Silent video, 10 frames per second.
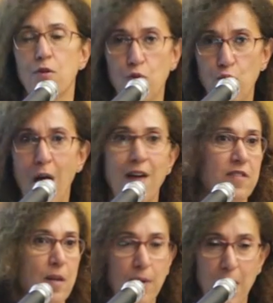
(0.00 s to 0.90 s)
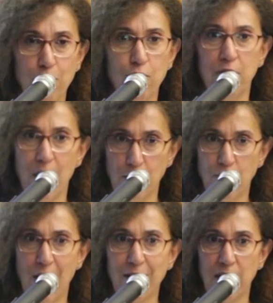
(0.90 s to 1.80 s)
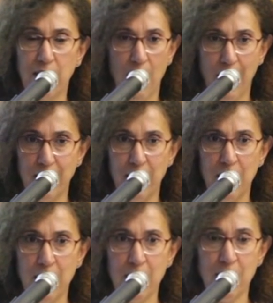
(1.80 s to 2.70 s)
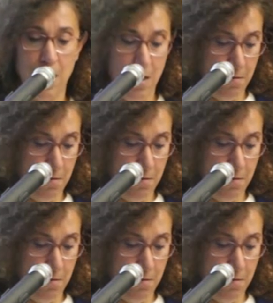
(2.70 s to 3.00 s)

who have some kind of democratic ideas